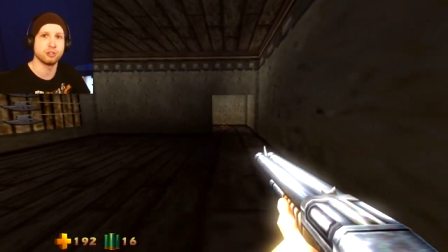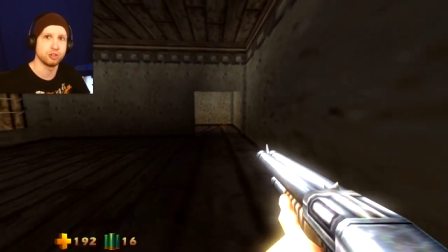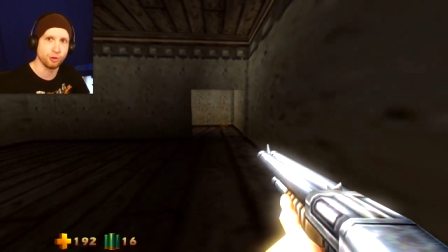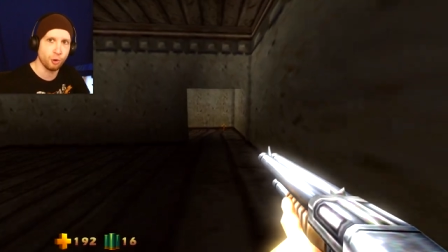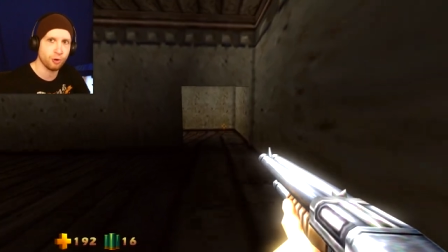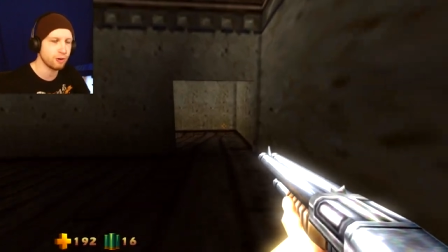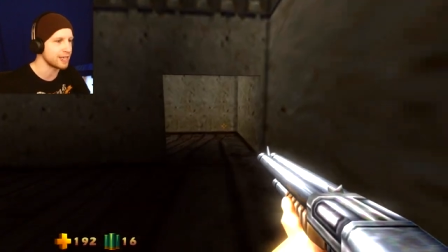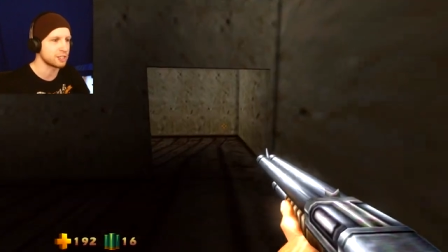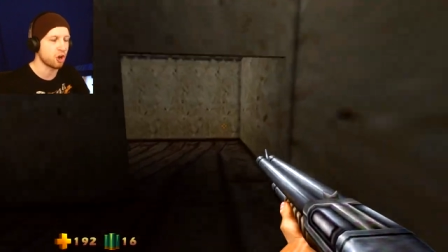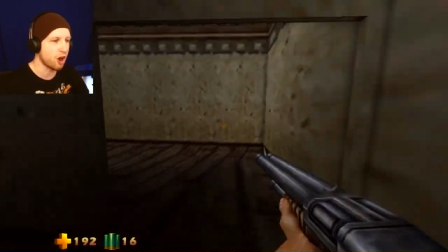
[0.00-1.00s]
The lore
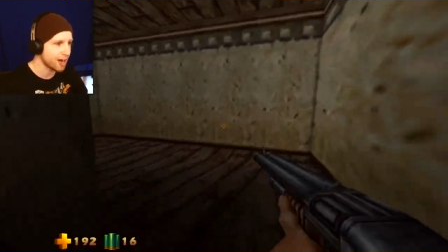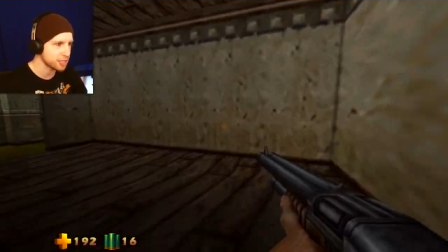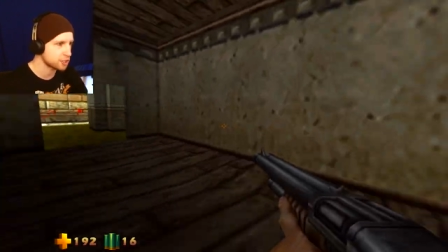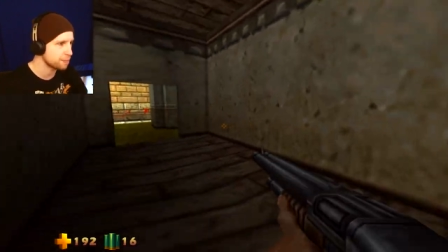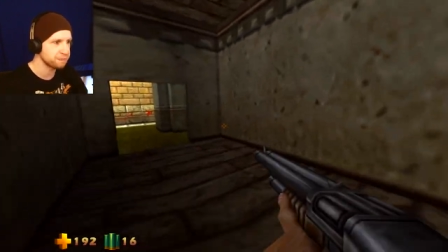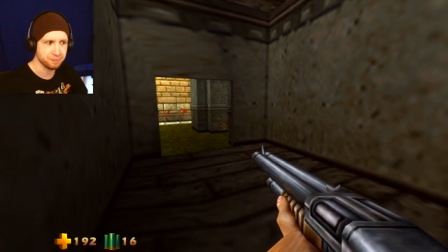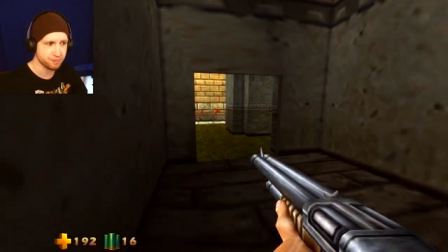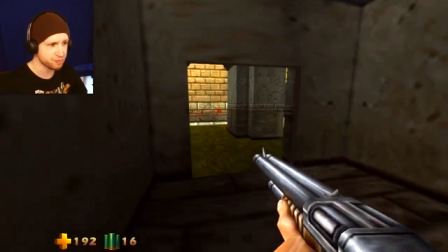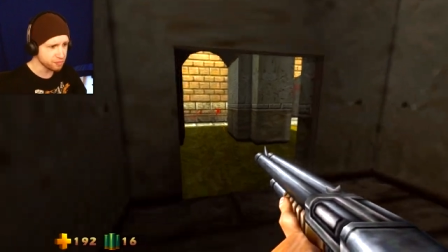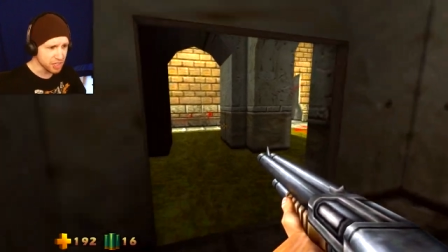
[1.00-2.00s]
is awesome.
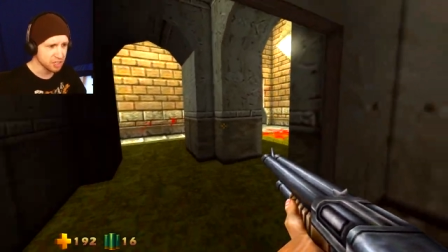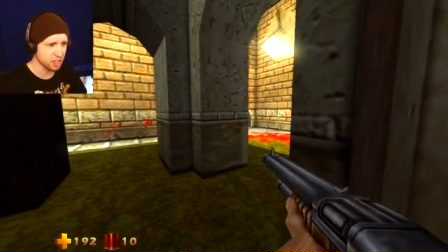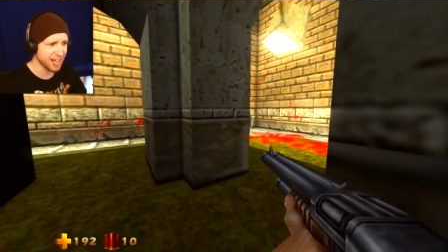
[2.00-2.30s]
The